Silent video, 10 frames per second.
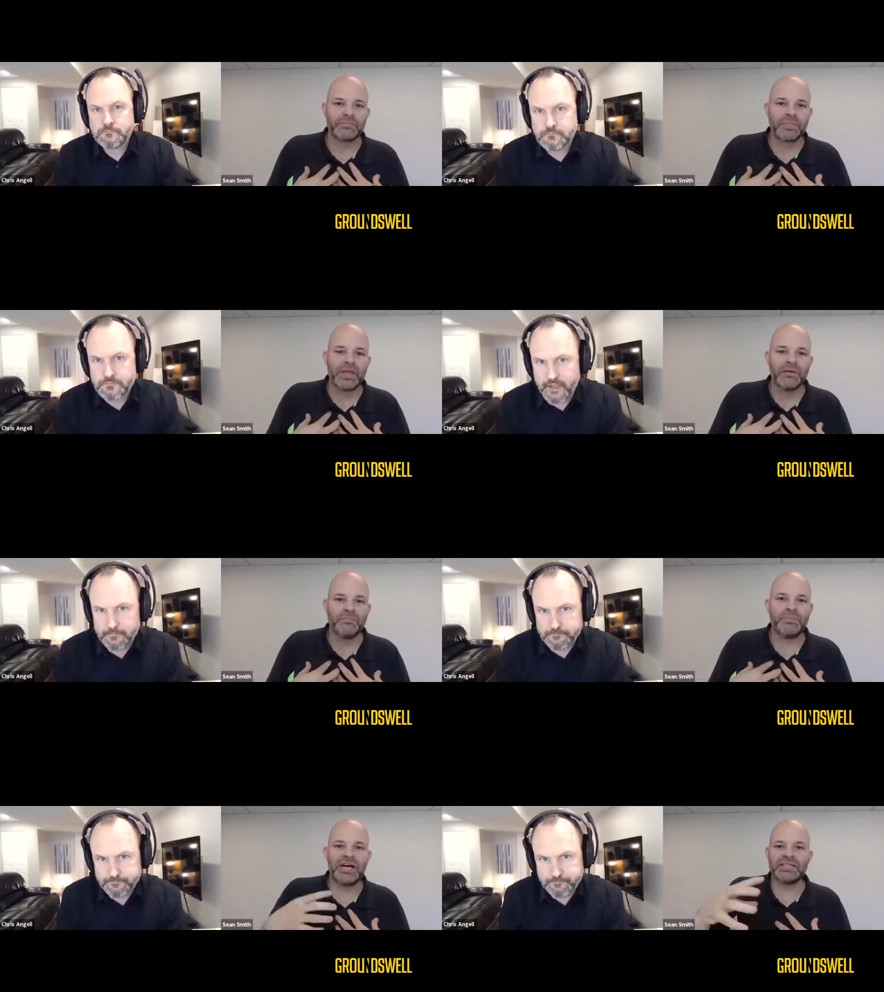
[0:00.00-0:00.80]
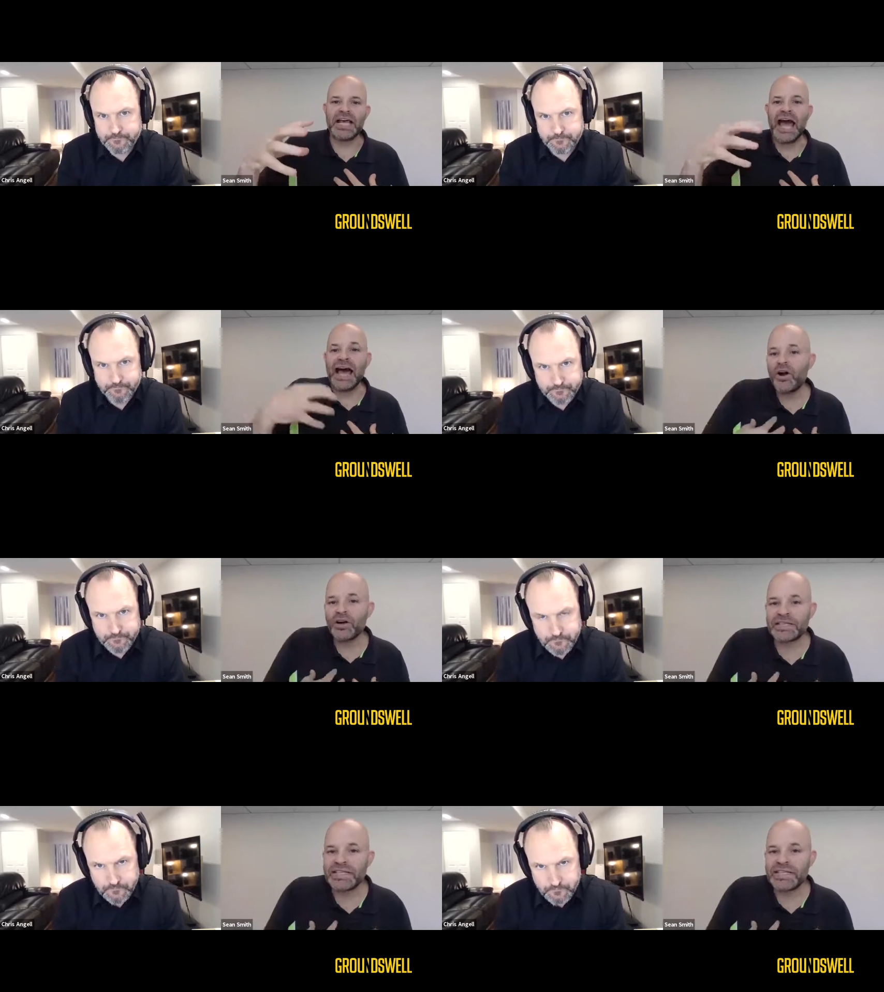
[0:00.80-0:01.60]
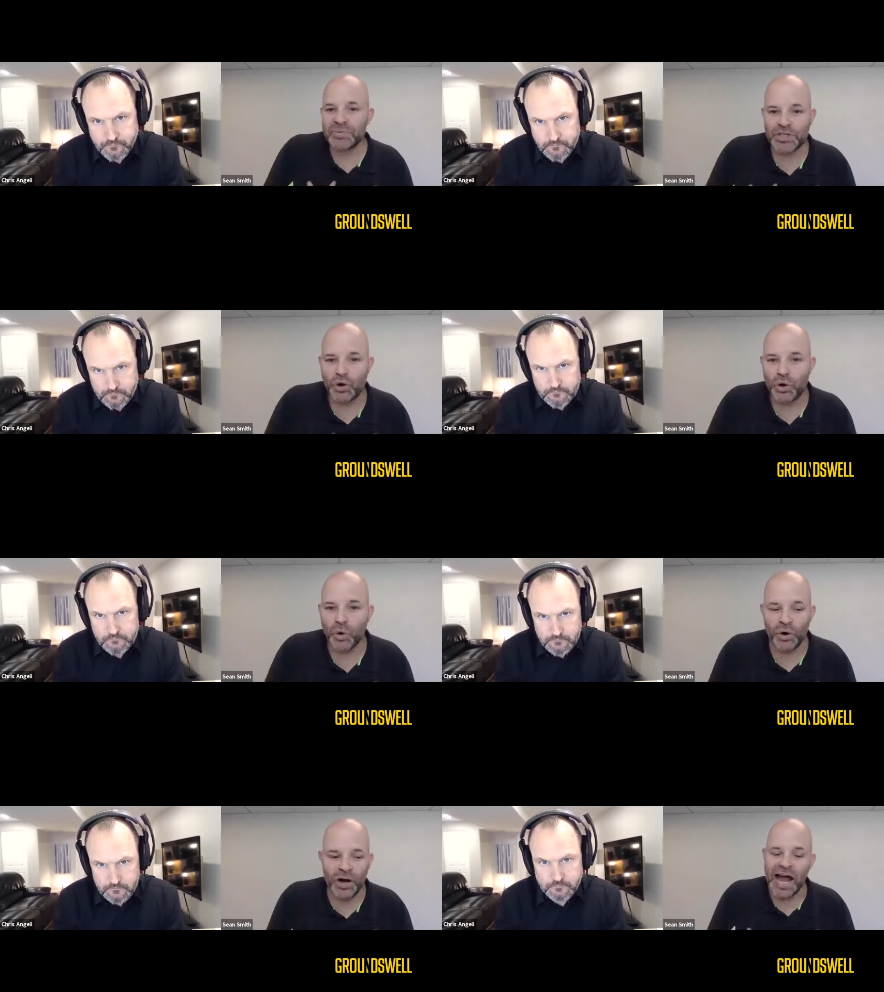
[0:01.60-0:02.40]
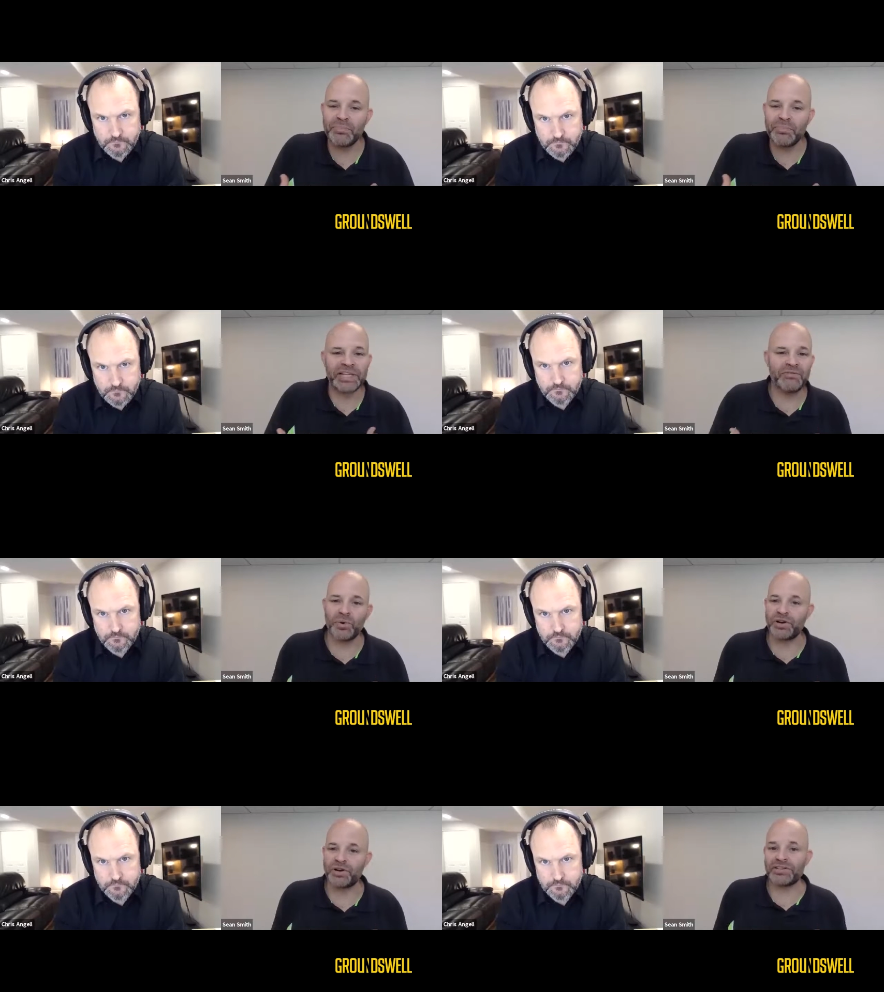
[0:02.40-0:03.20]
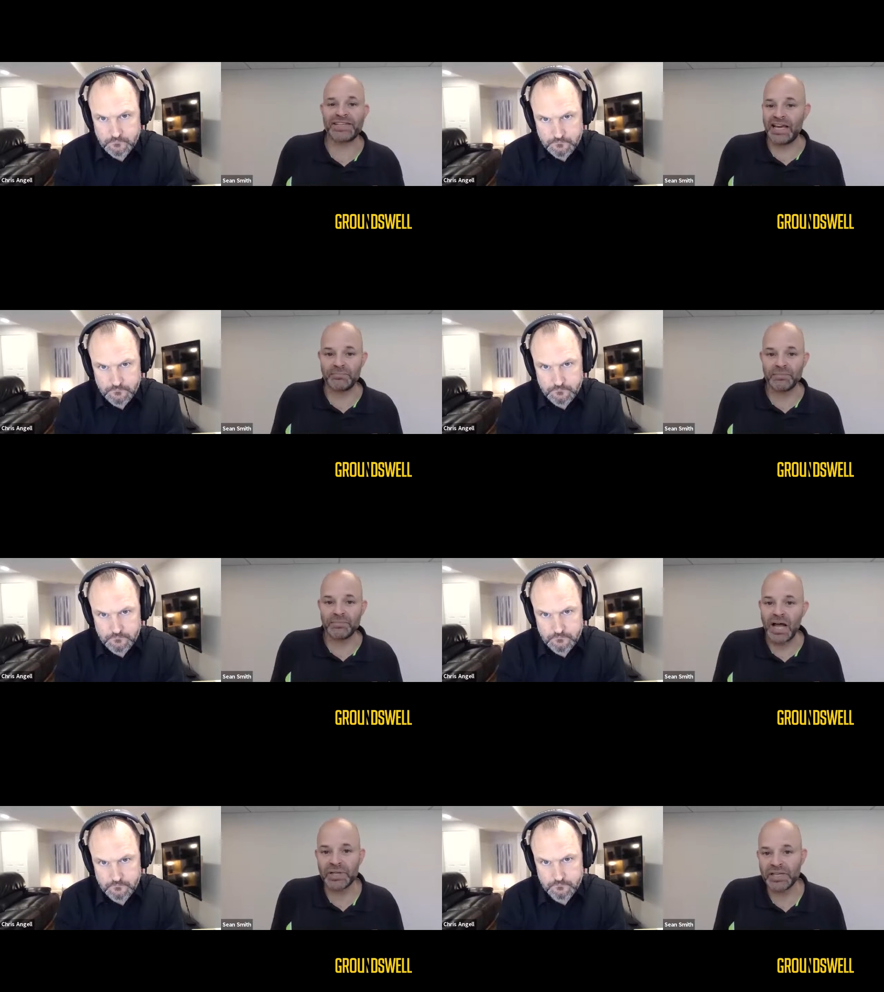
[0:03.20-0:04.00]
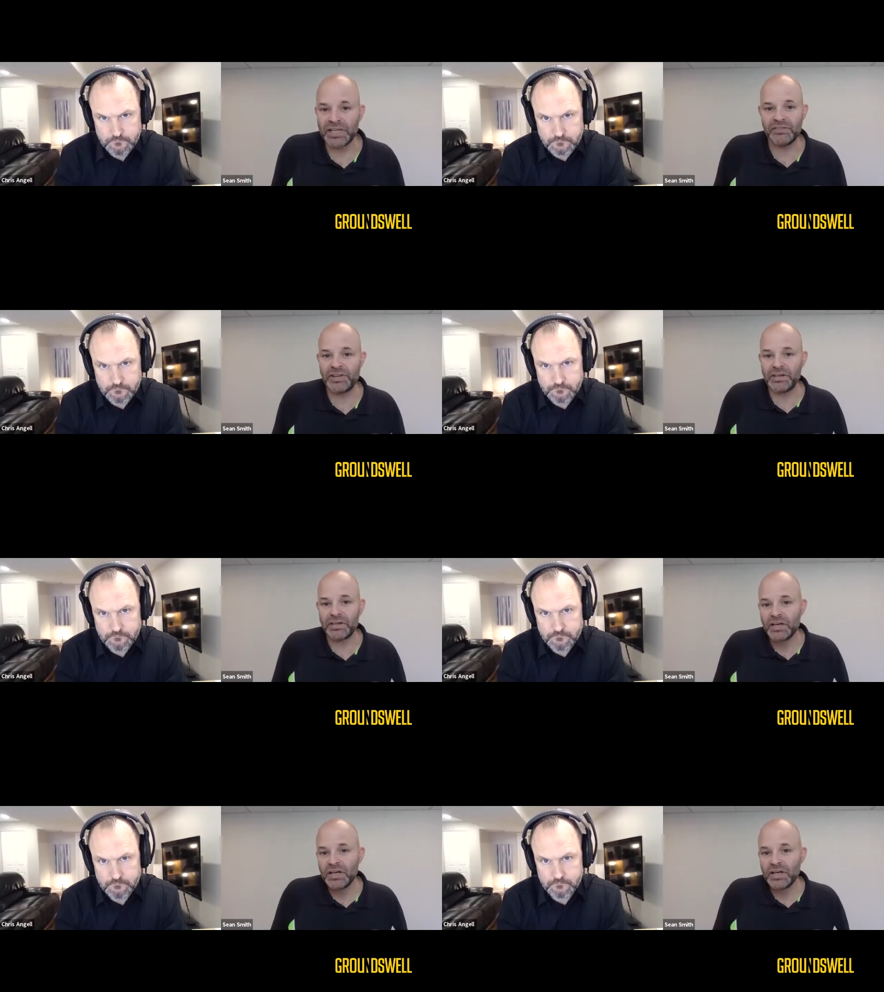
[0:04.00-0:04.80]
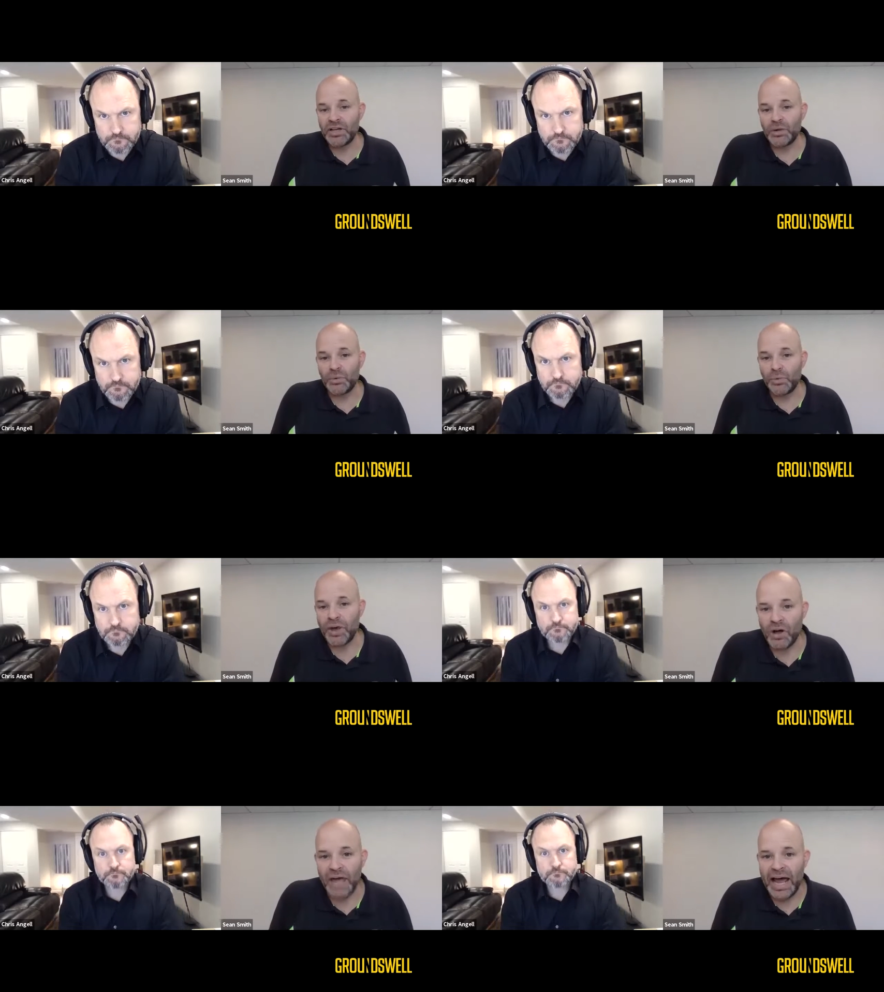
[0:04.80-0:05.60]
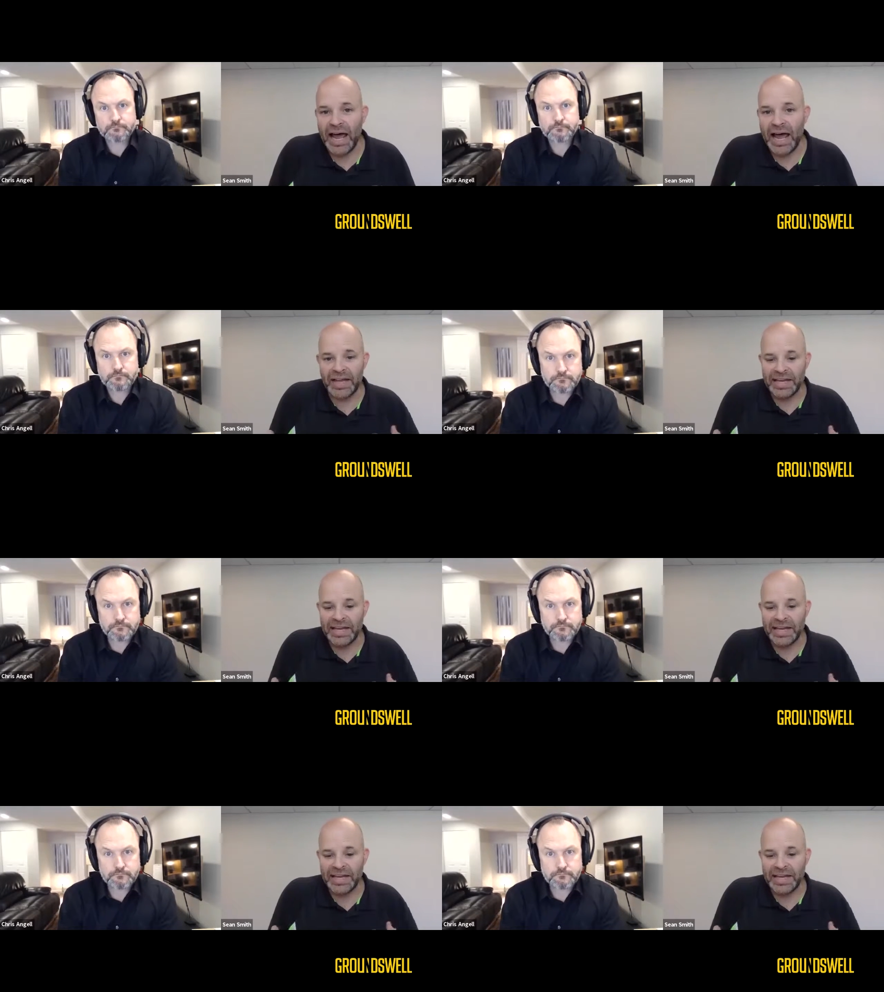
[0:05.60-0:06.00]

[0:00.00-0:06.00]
Speaker 1: Yep. Because at our deepest core, I believe we're the same. I believe that, mm-hmm. that we all have